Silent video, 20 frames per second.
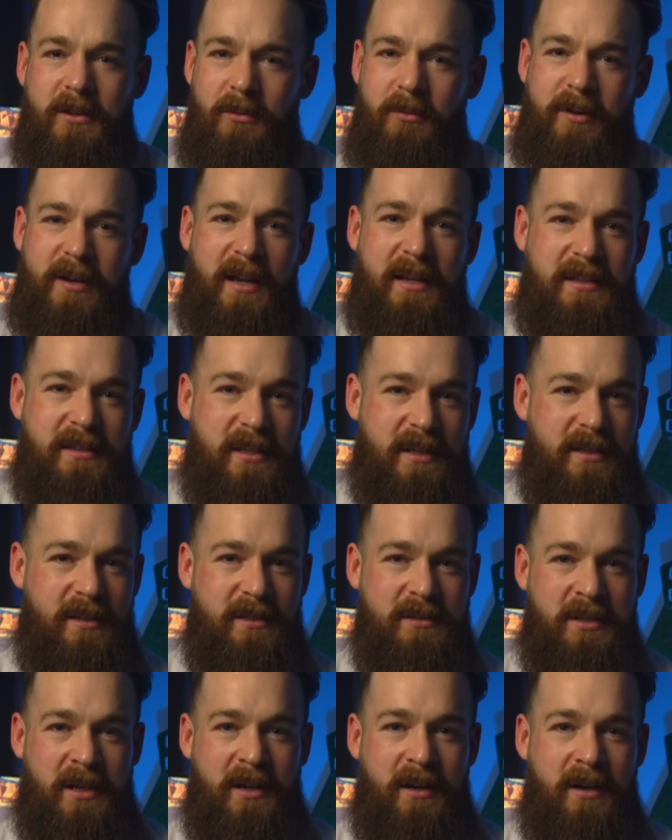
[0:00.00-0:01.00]
the one I
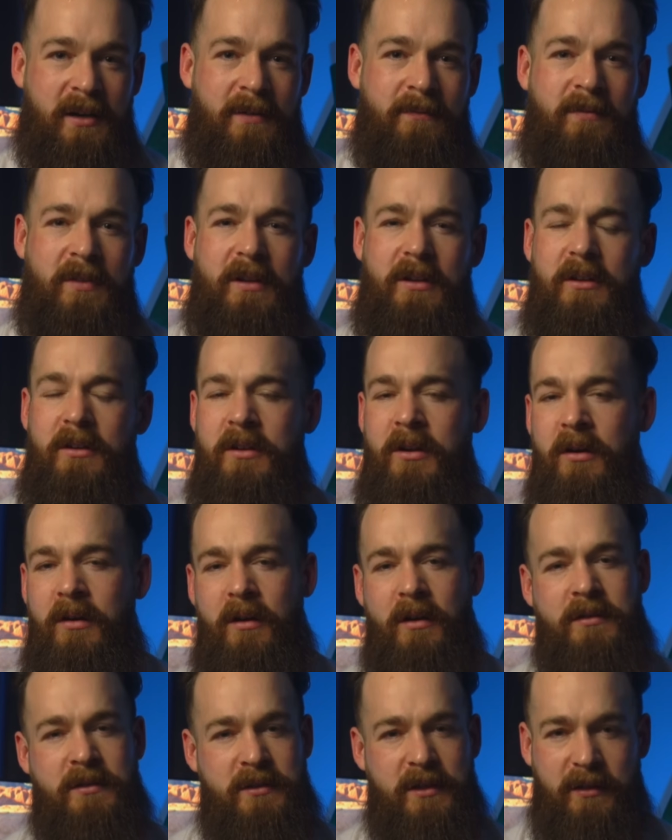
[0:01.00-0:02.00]
didn't tear,
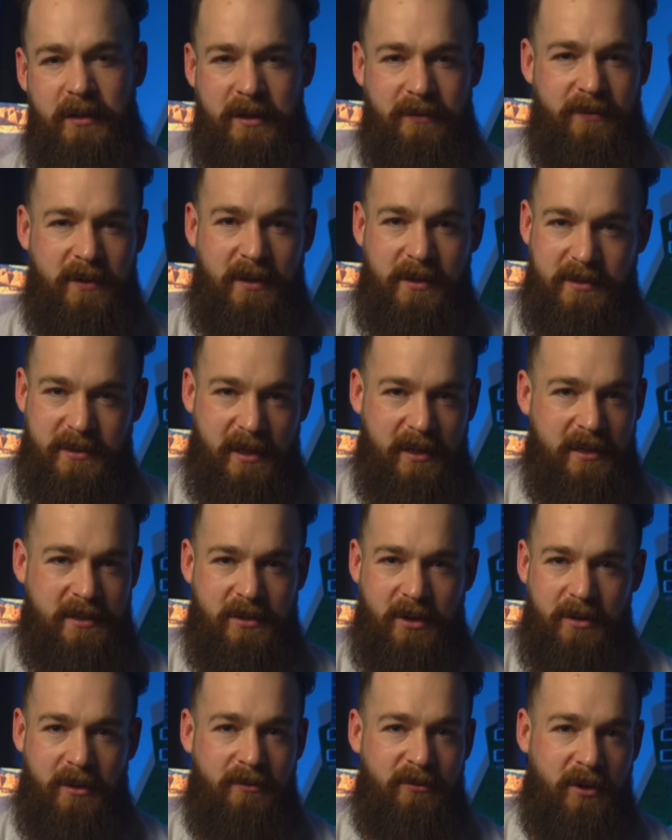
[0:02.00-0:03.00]
constantly feels like it's
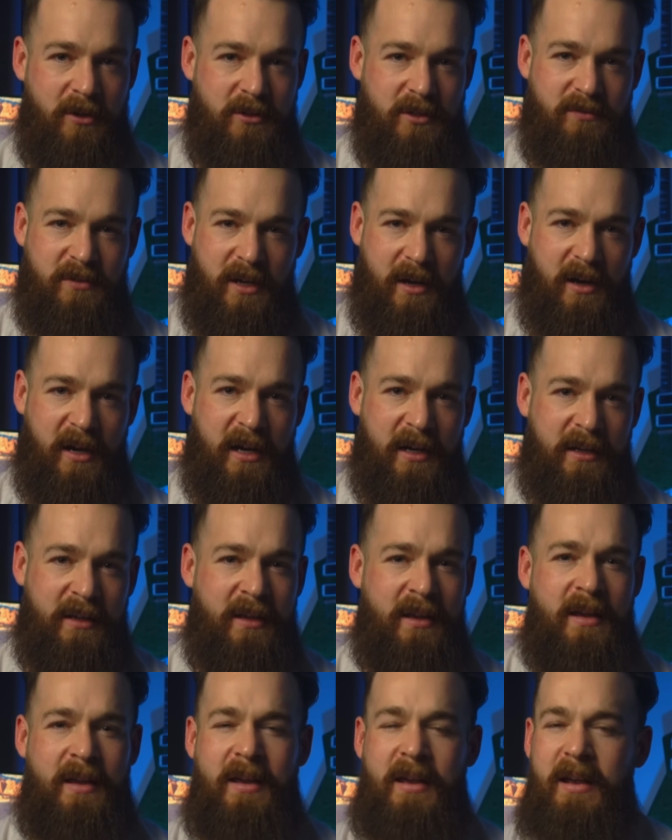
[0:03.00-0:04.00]
on the verge of tearing,
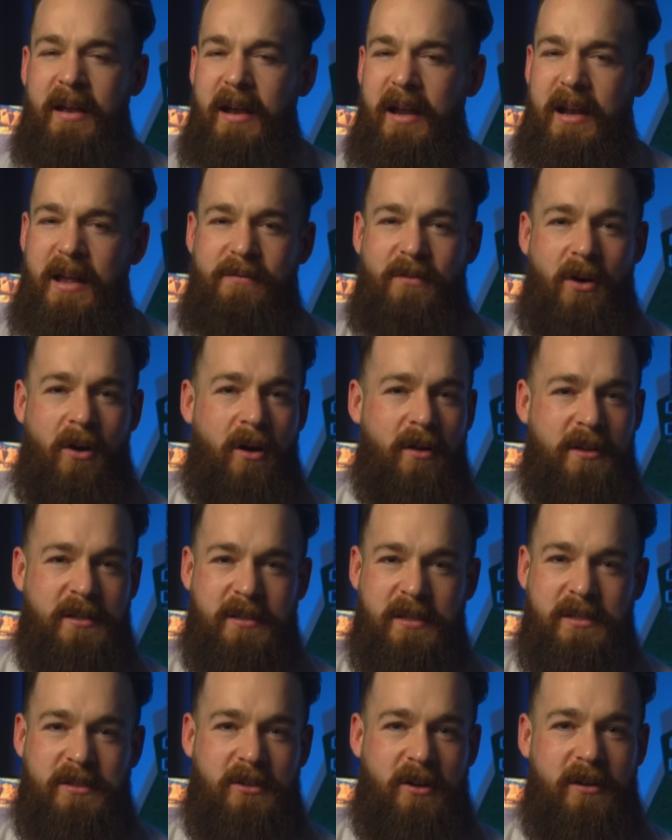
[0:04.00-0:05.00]
and I've
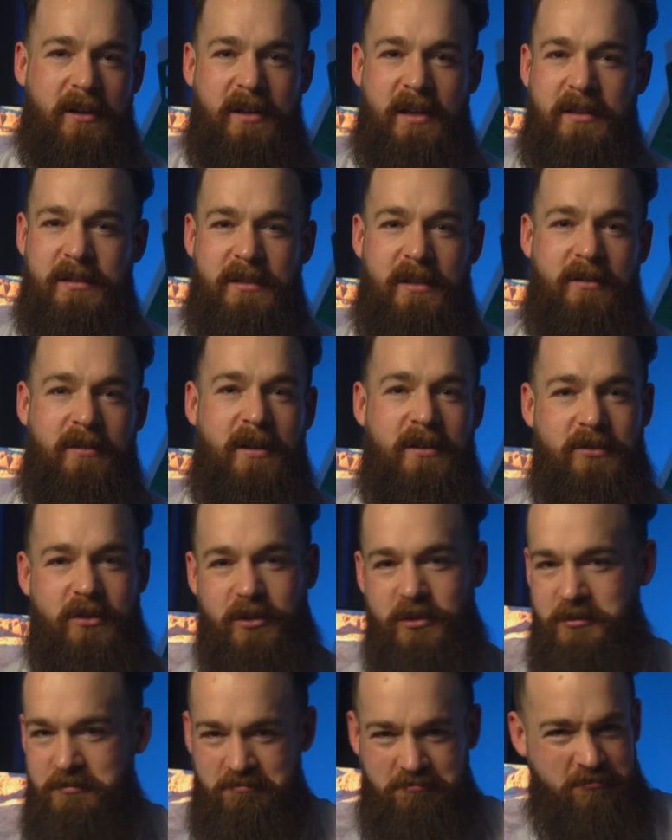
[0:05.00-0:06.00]
honestly started considering
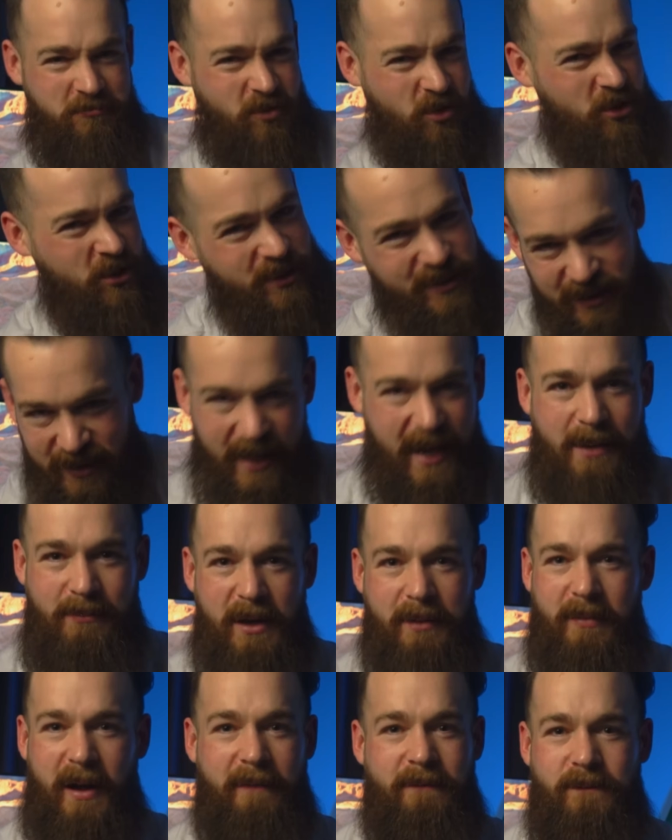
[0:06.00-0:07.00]
just
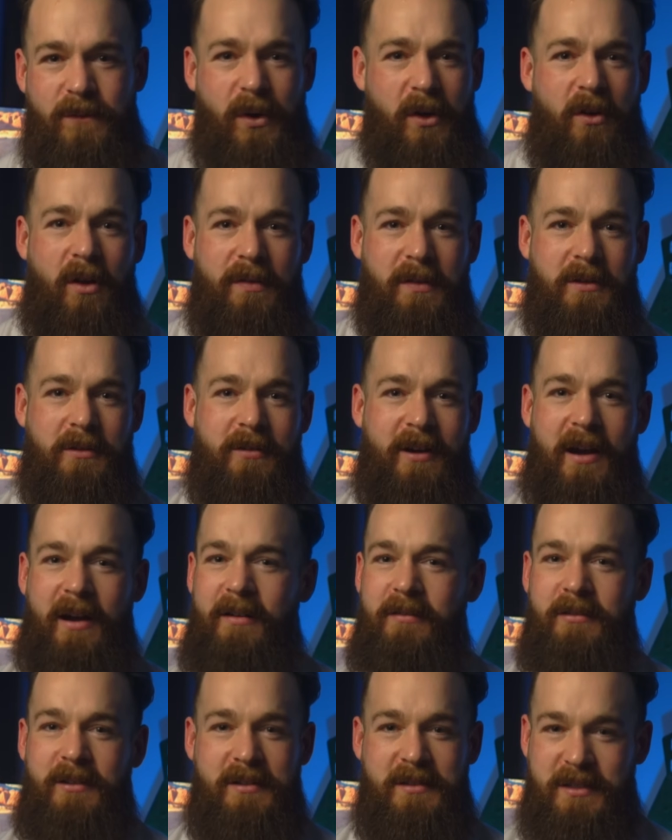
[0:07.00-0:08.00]
slamming my foot on the
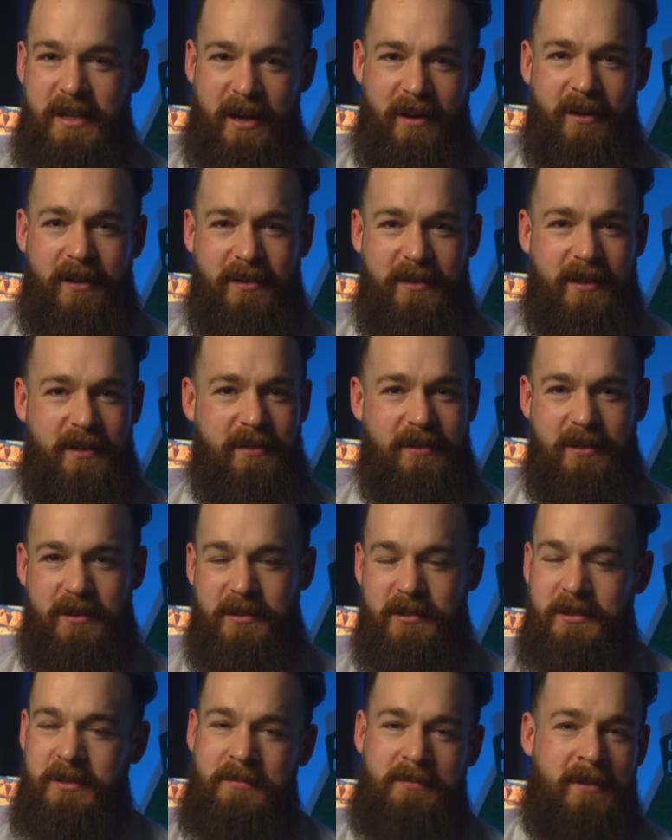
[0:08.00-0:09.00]
ground and tearing it,
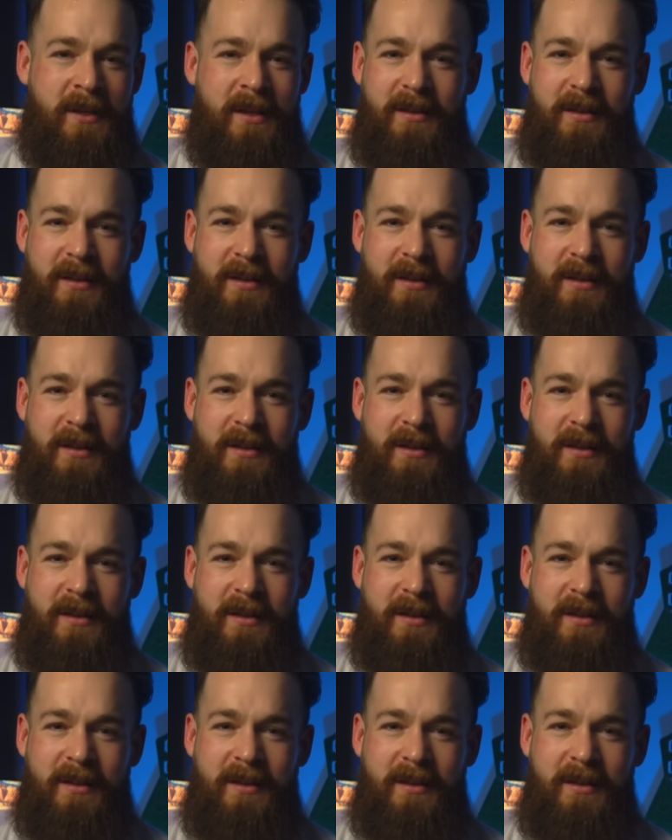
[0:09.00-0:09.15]
because